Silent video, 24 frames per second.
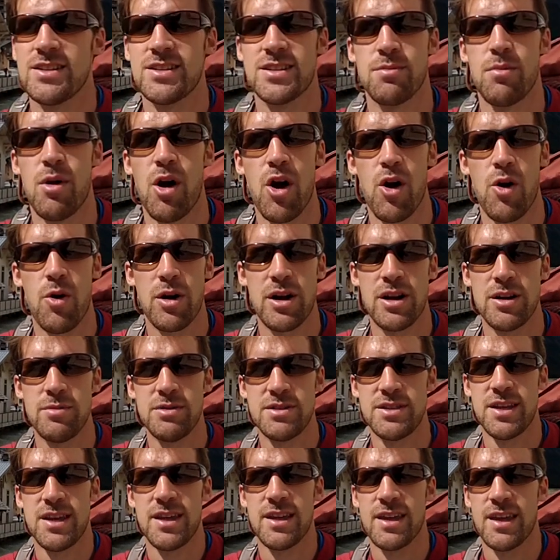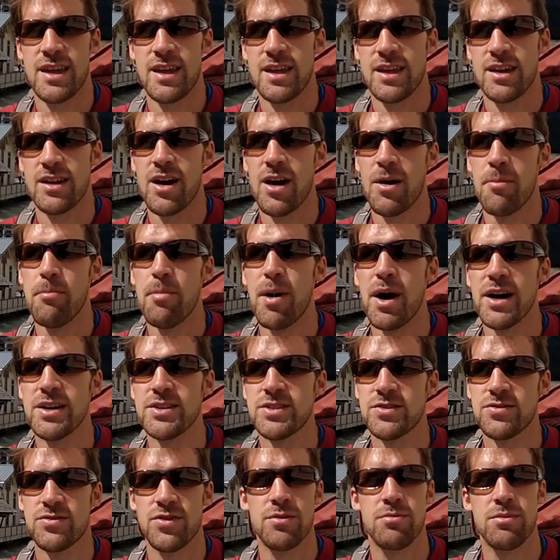Tomorrow we're going to be taking a
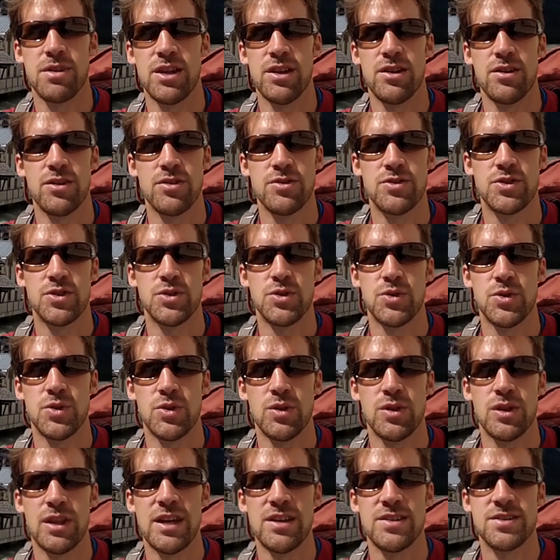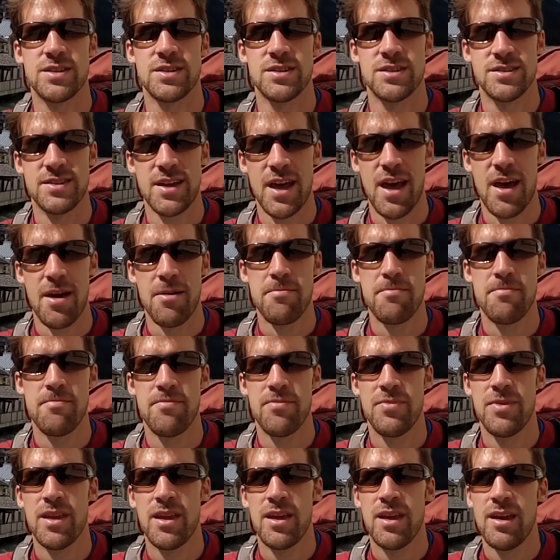bus from here to Les Contamines,
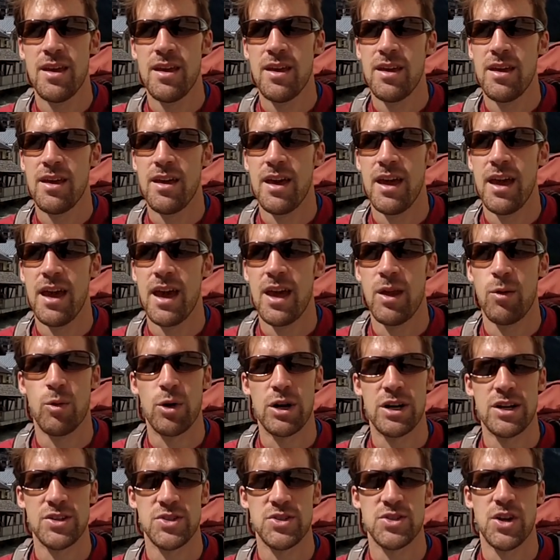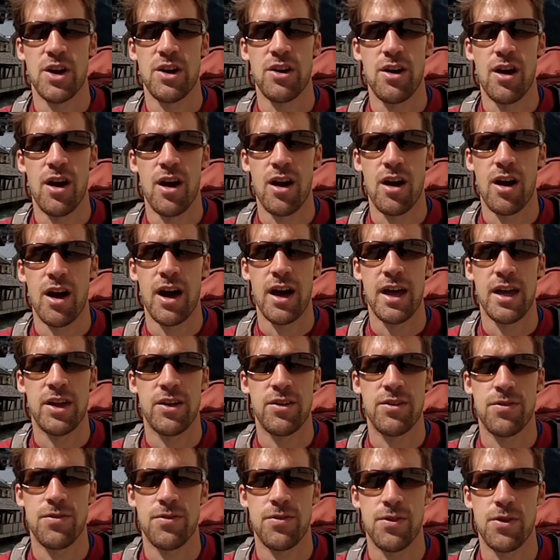and we're going to start our hike
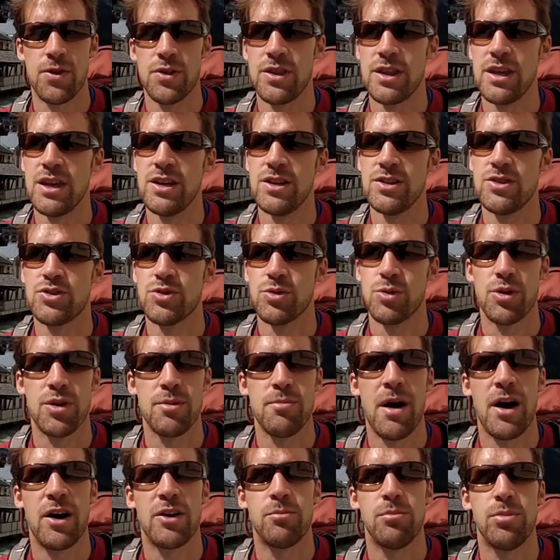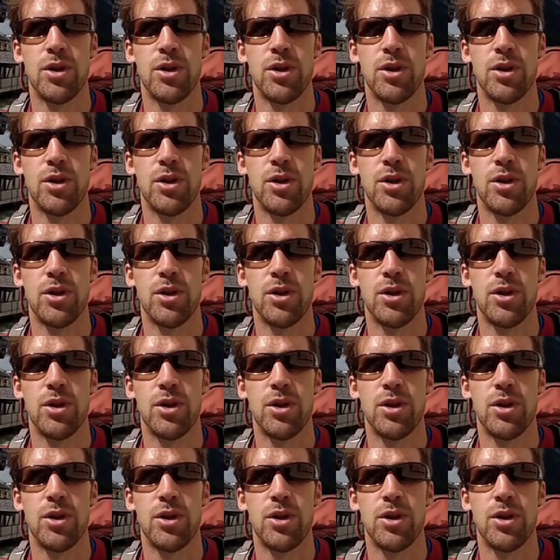for the Tour du Mont